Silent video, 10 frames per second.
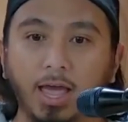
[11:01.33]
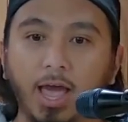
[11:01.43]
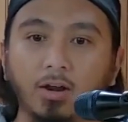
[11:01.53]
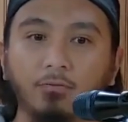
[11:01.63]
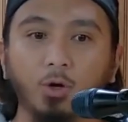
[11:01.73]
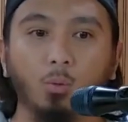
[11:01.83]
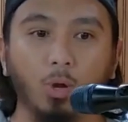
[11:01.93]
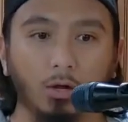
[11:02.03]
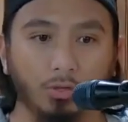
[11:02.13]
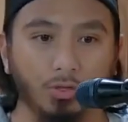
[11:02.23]
head of your
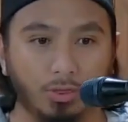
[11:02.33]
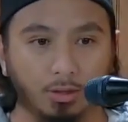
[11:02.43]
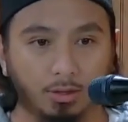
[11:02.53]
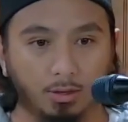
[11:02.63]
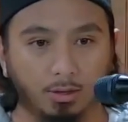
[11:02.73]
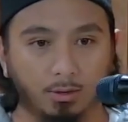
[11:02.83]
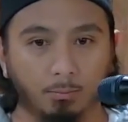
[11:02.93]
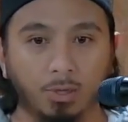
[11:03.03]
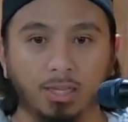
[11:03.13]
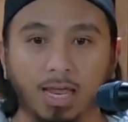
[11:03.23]
wealth.
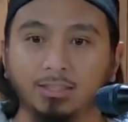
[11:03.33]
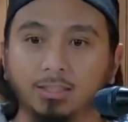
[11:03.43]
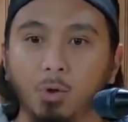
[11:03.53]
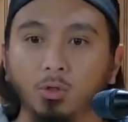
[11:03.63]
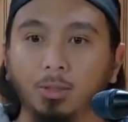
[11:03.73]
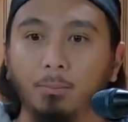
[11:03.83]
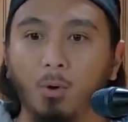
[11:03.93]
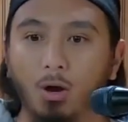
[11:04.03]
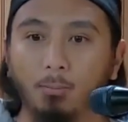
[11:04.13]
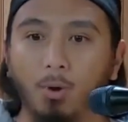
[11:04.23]
I mean, that's the most
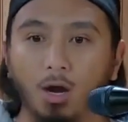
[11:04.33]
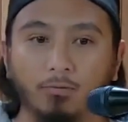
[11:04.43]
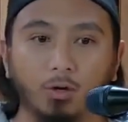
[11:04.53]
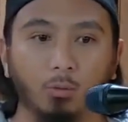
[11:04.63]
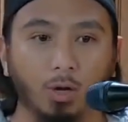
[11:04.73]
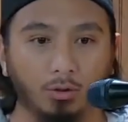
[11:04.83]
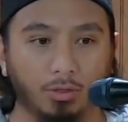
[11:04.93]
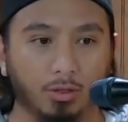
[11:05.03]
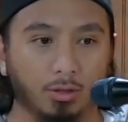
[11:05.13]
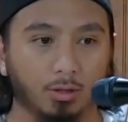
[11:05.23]
important part of your
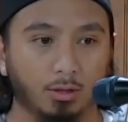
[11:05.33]
wealth.